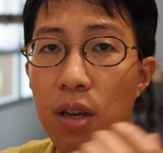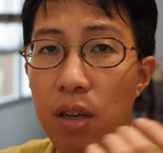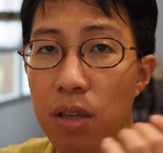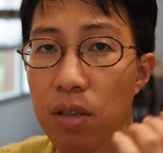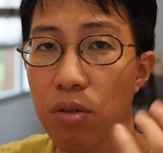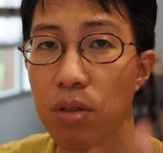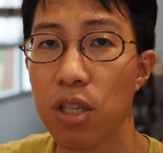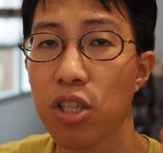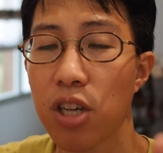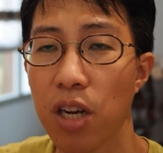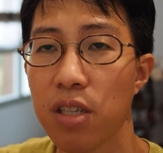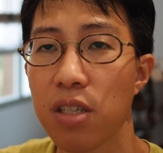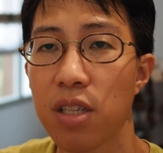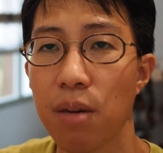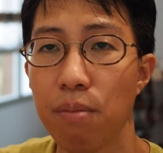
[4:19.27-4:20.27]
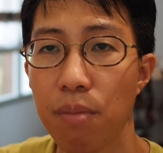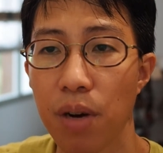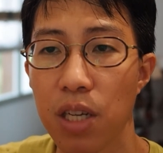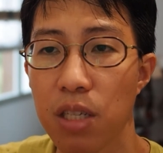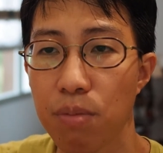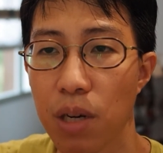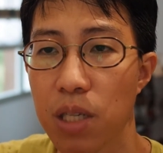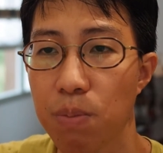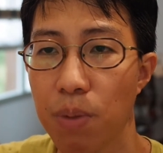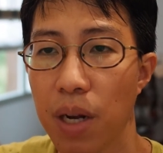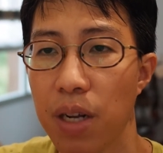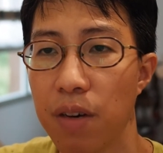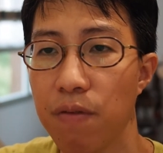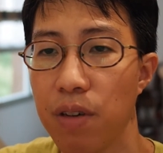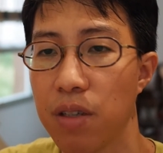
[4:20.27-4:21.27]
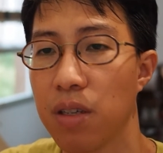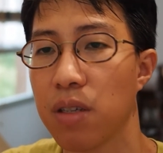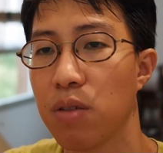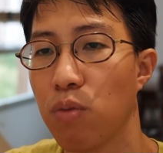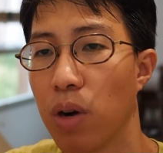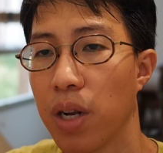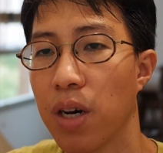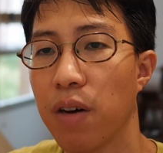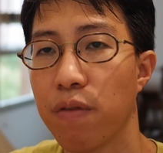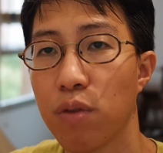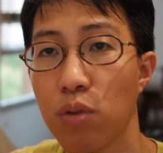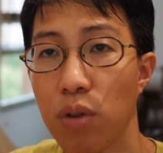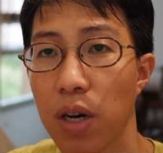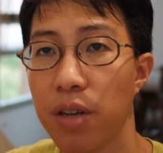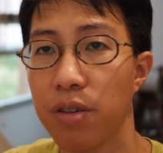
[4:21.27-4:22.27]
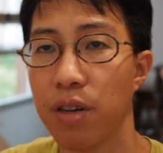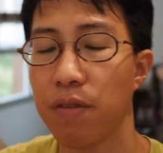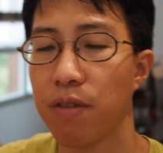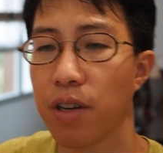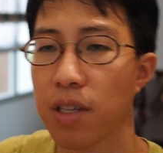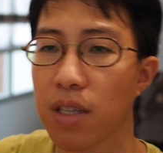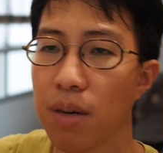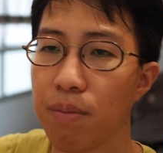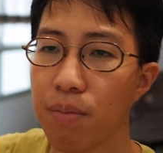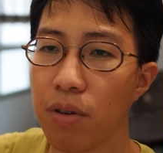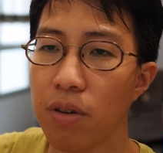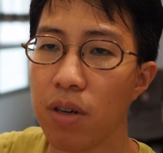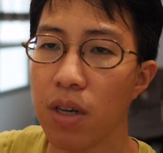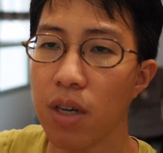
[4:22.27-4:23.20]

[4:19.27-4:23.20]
So the chances are much better versus 1 out of 200, for example.